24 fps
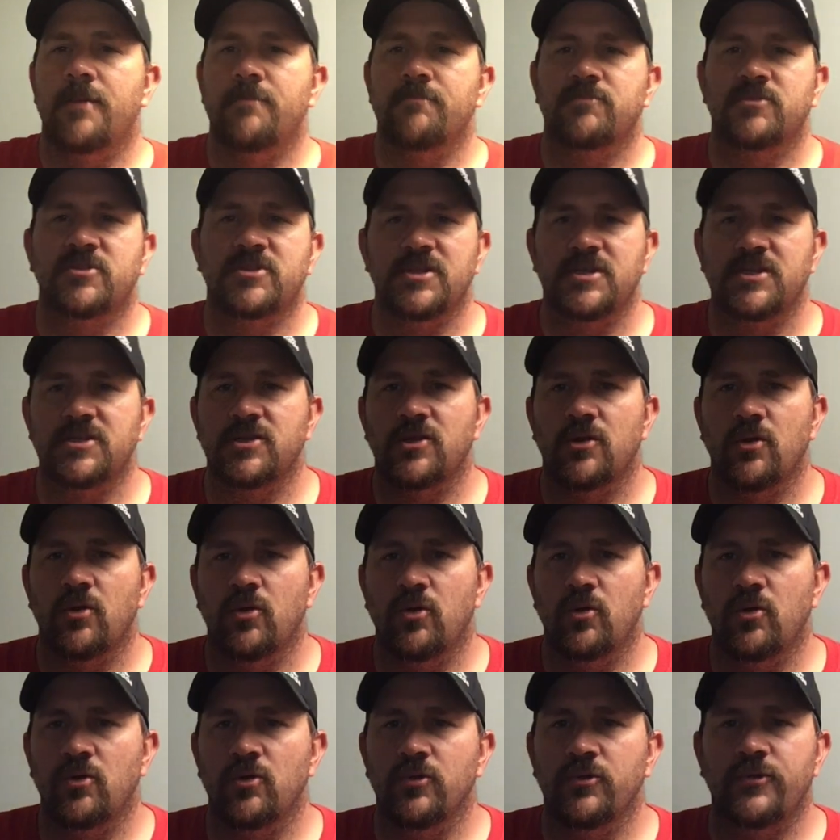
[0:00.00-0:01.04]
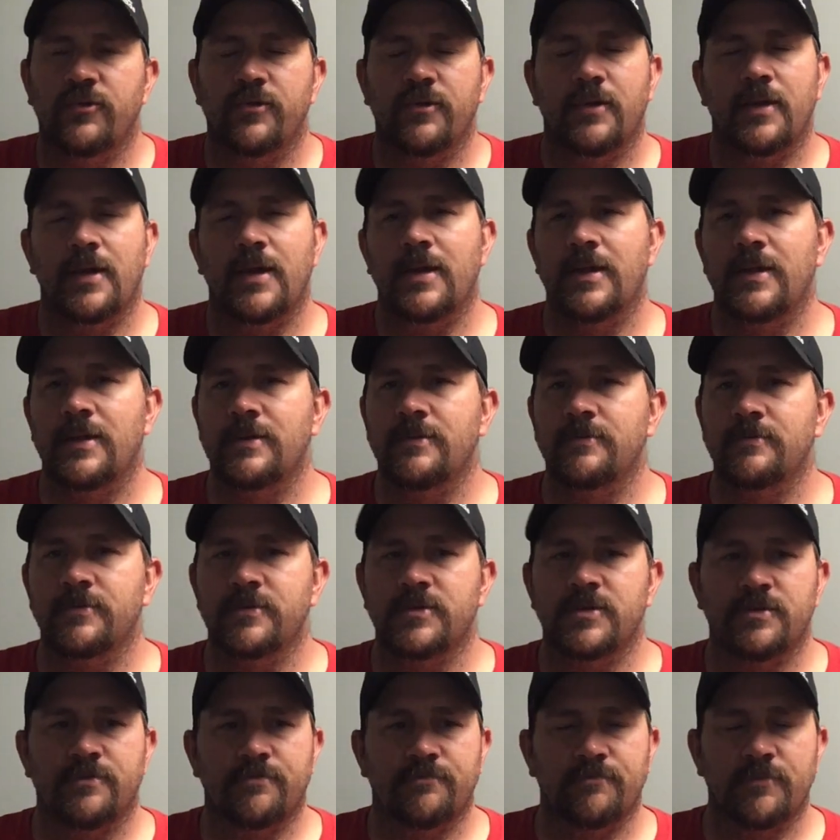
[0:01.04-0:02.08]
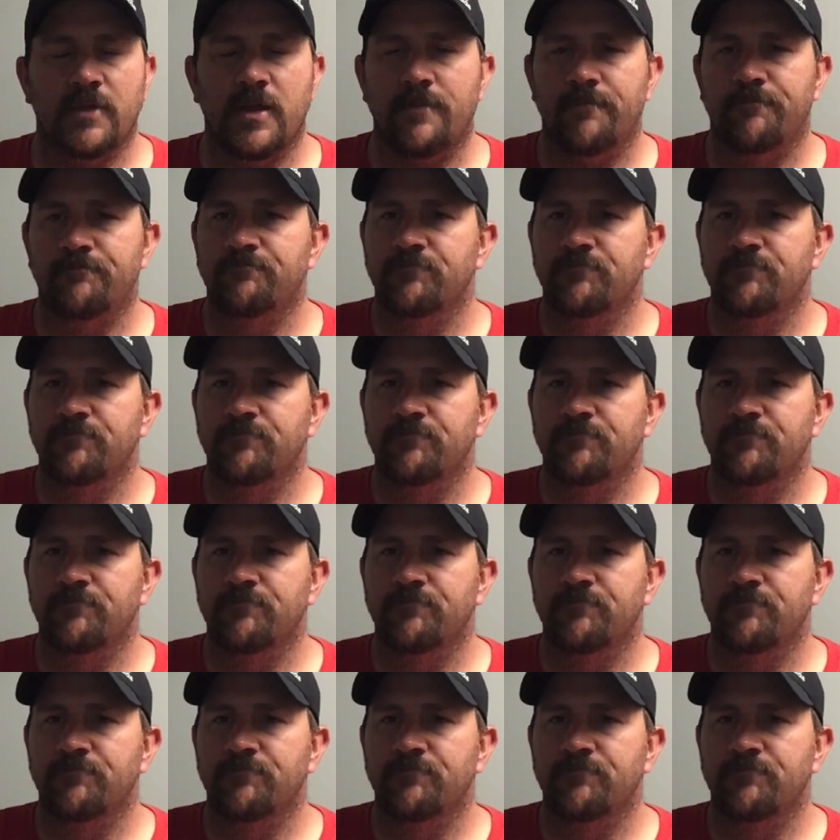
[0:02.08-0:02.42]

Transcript: It's easy to hold, and yeah.